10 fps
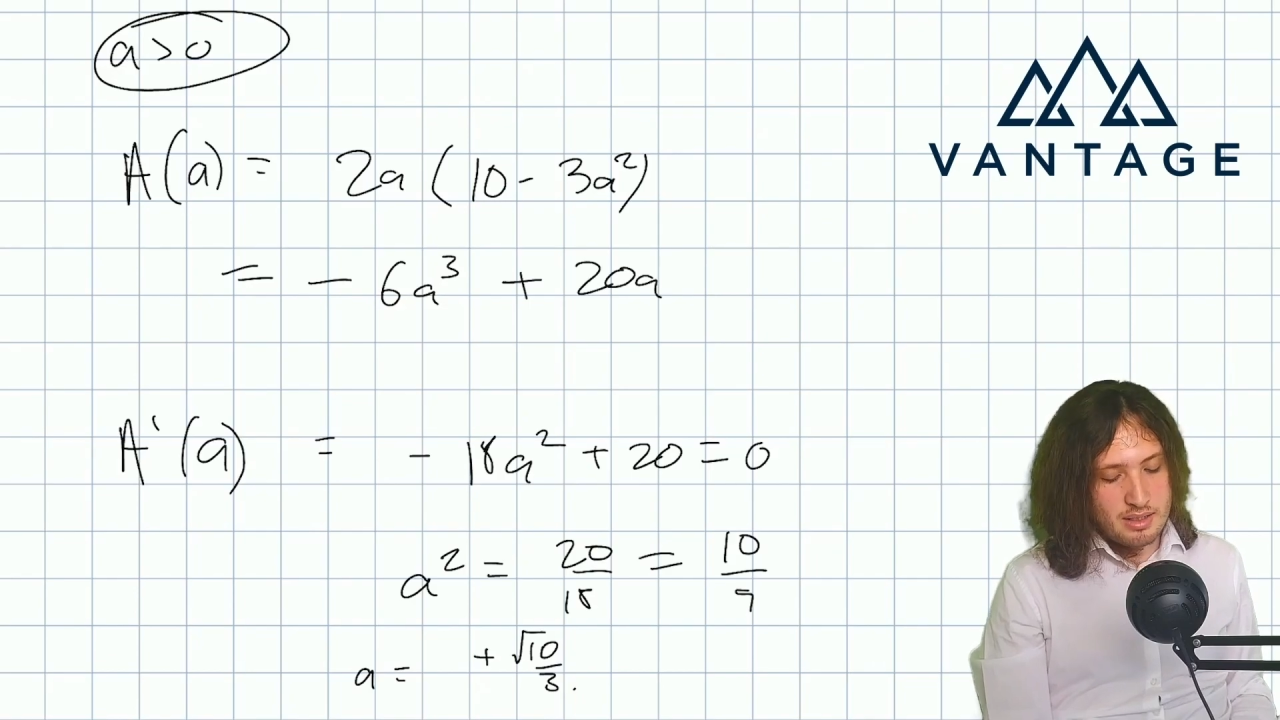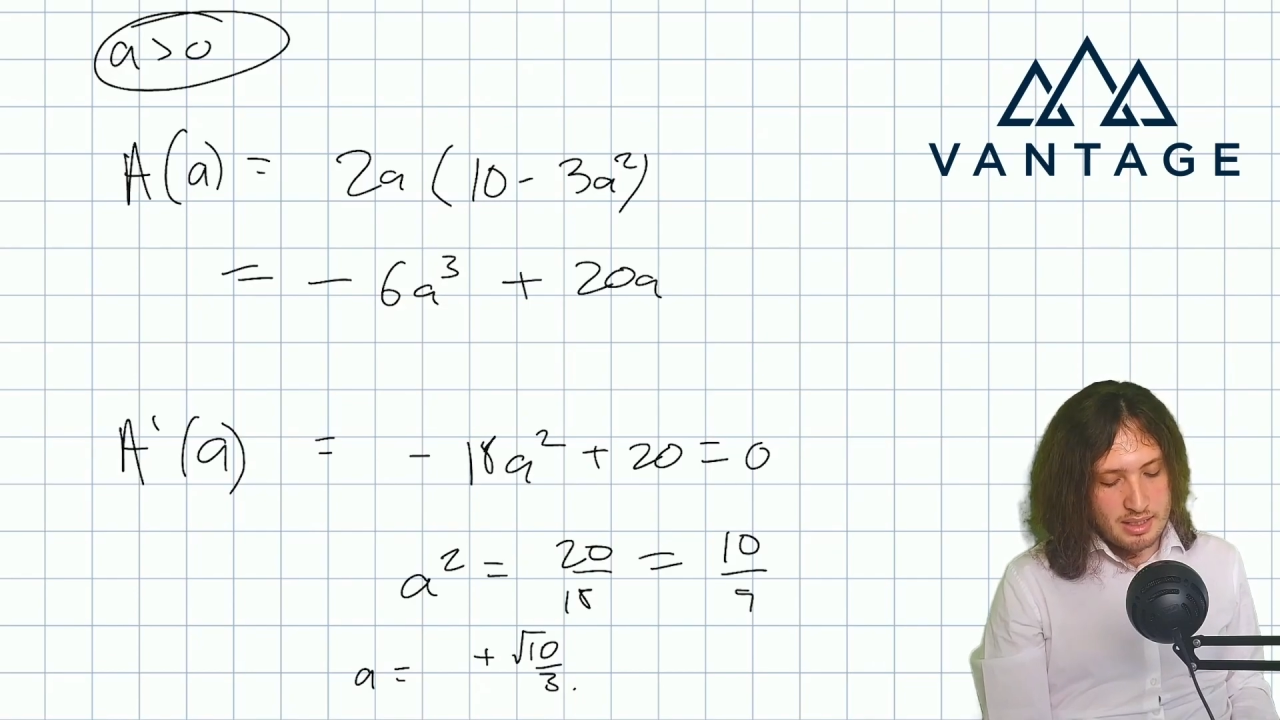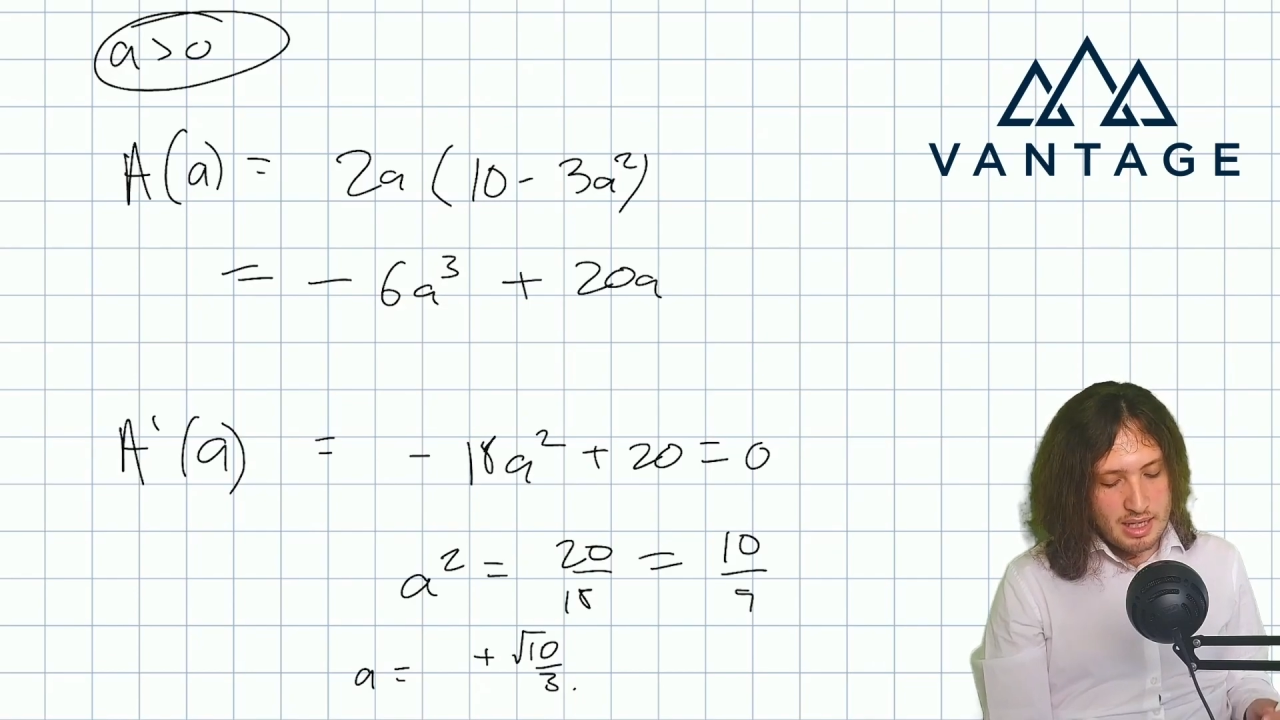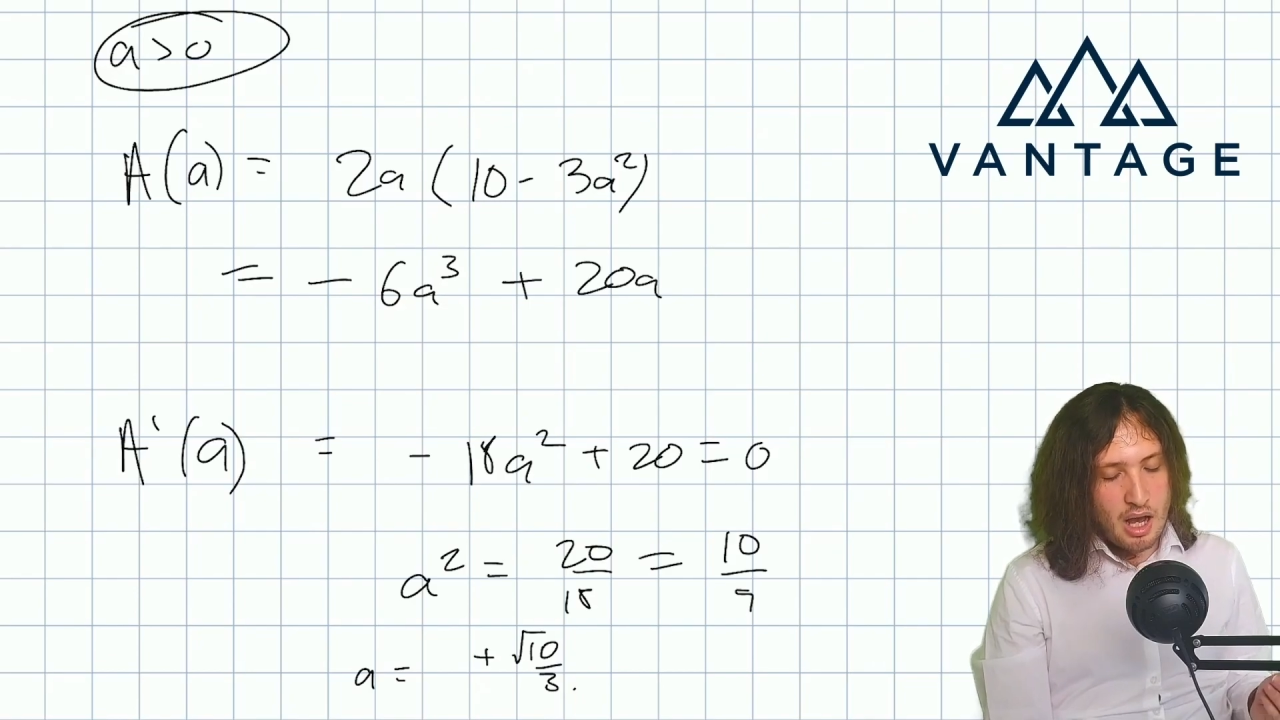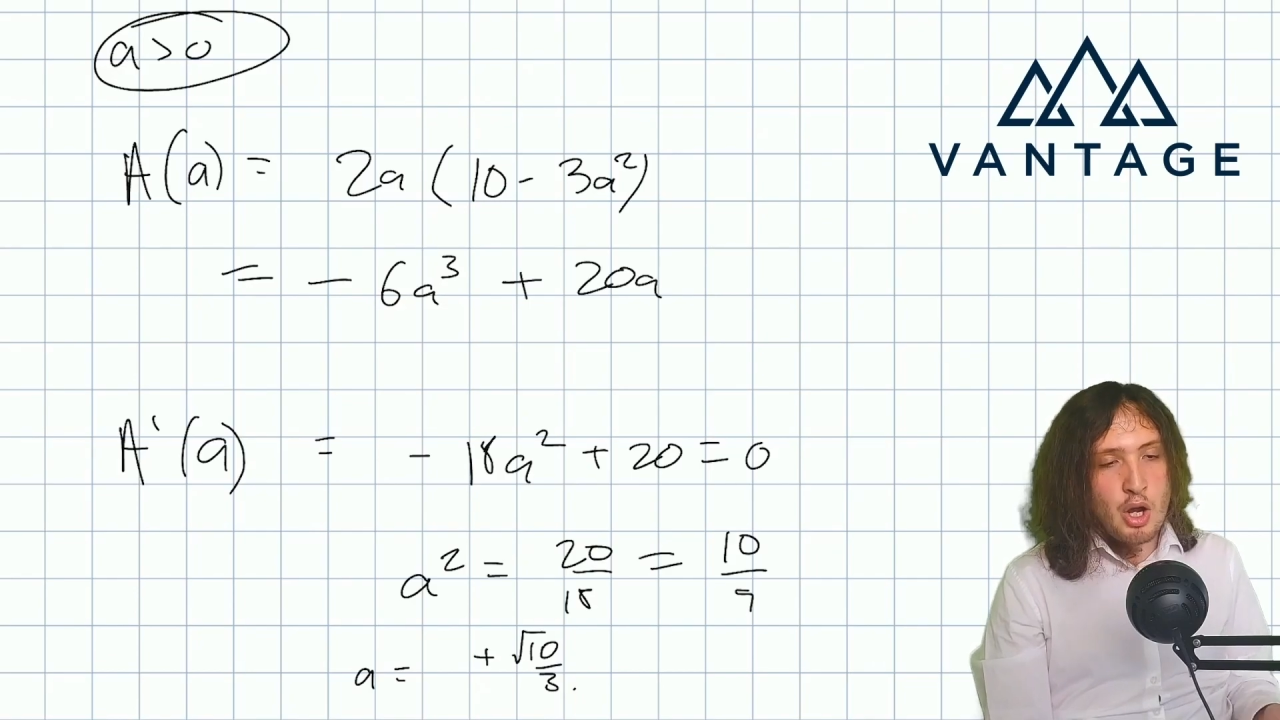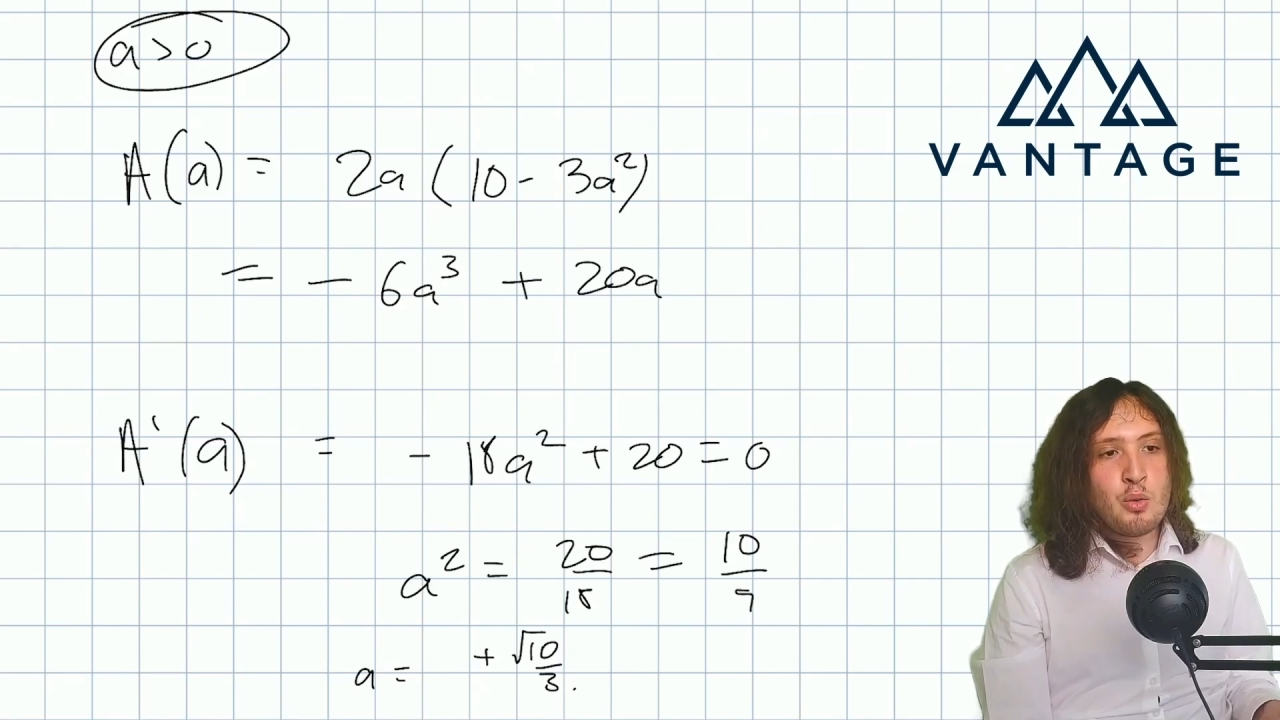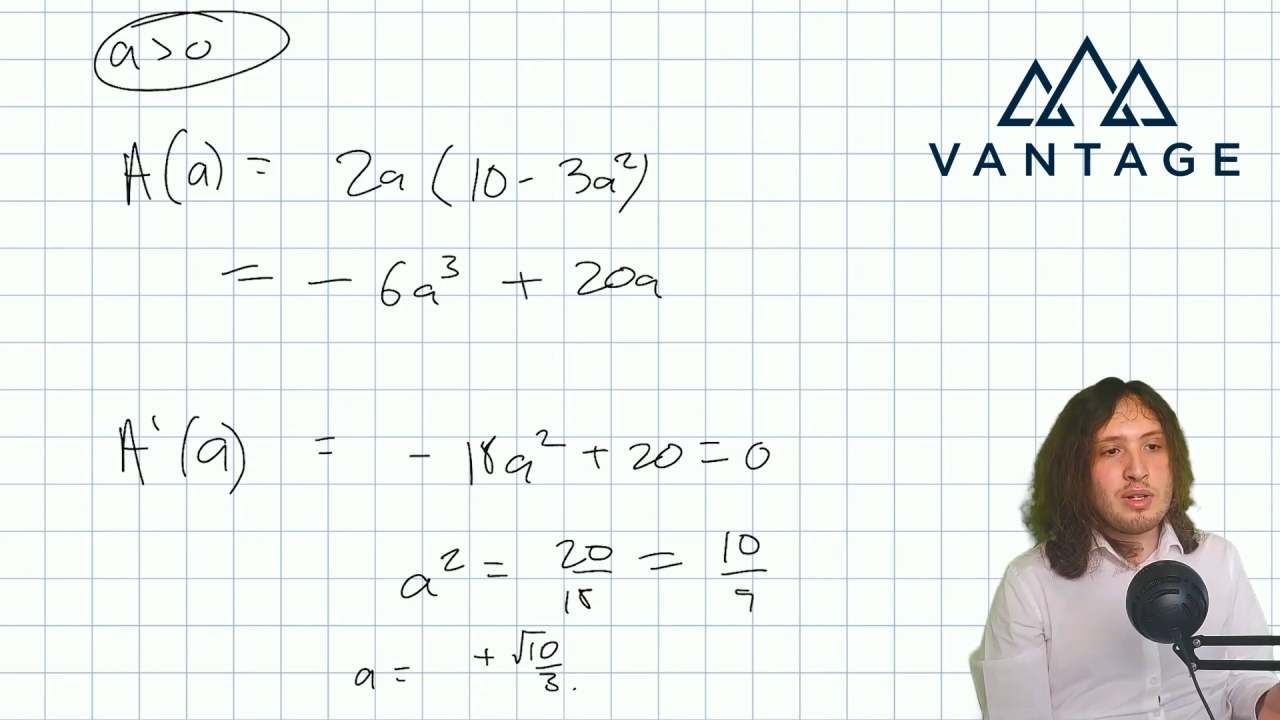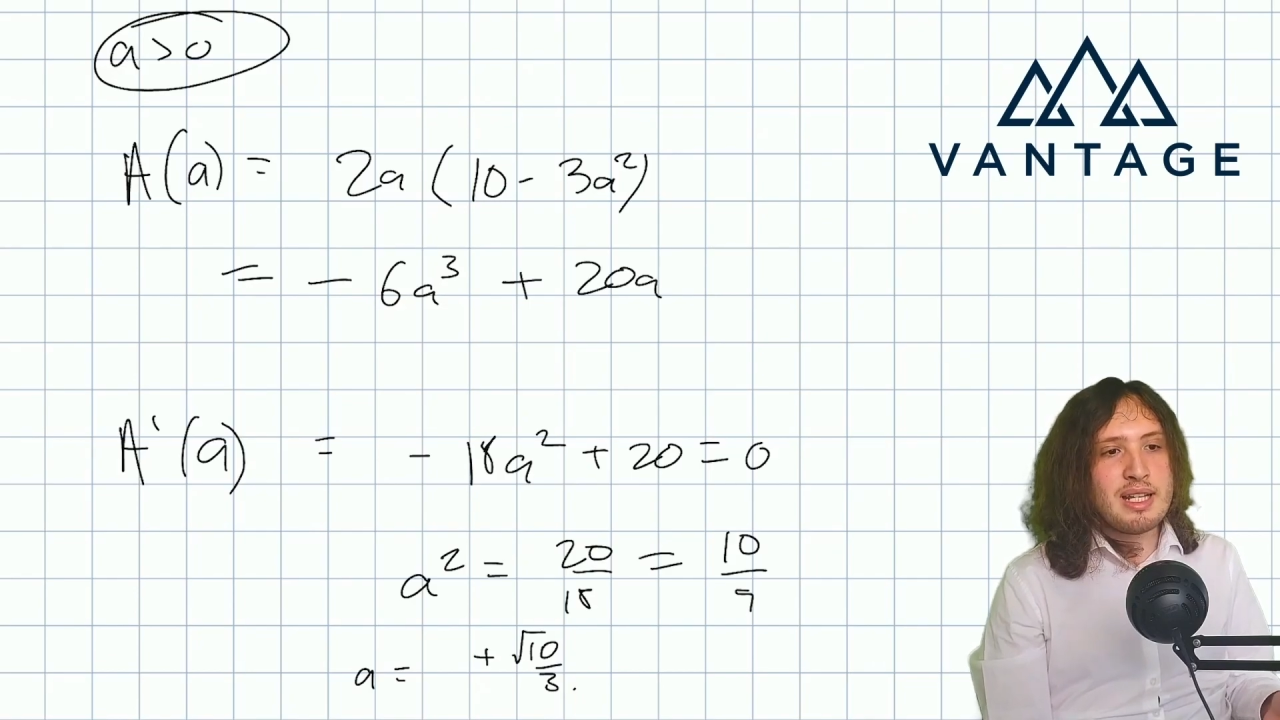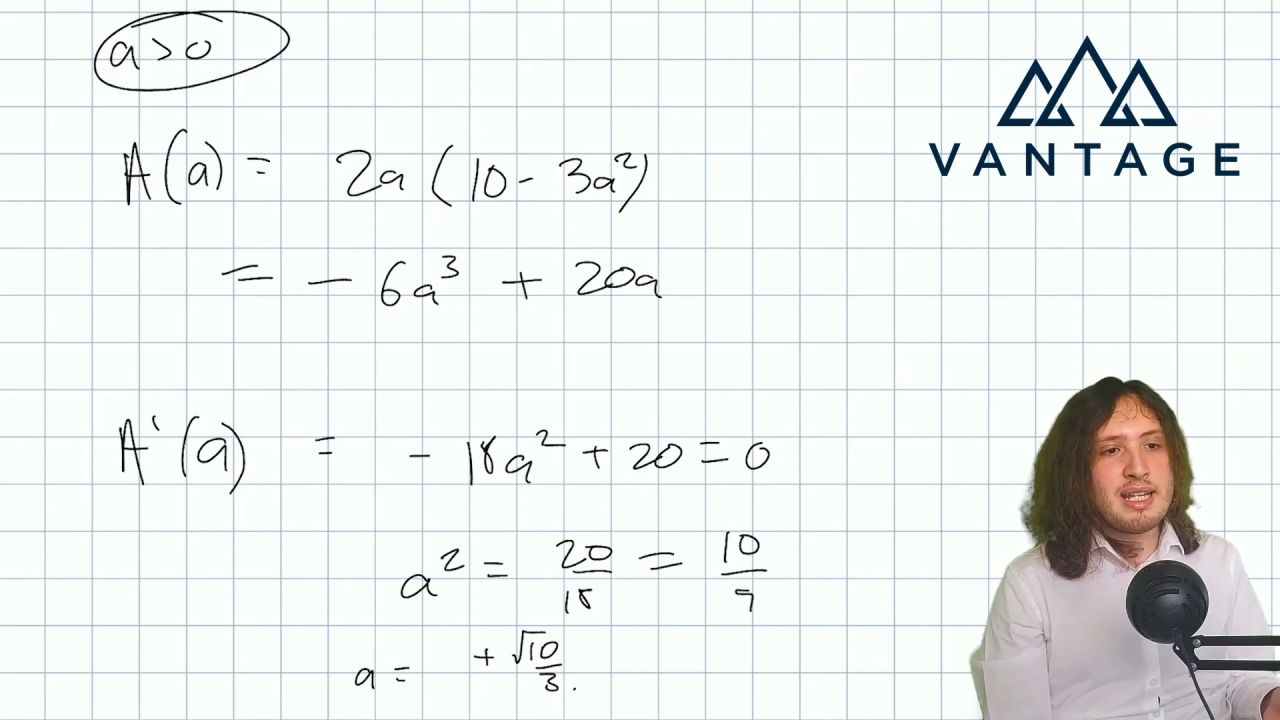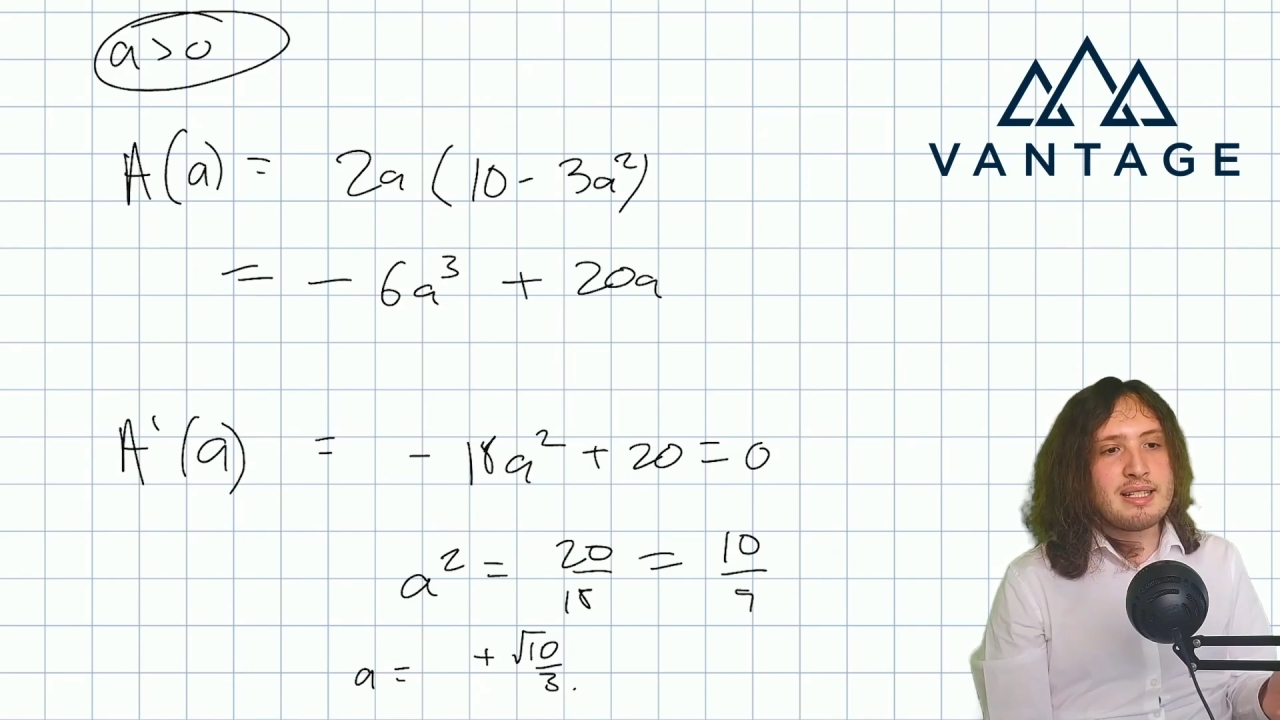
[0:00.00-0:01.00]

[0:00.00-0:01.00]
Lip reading: the only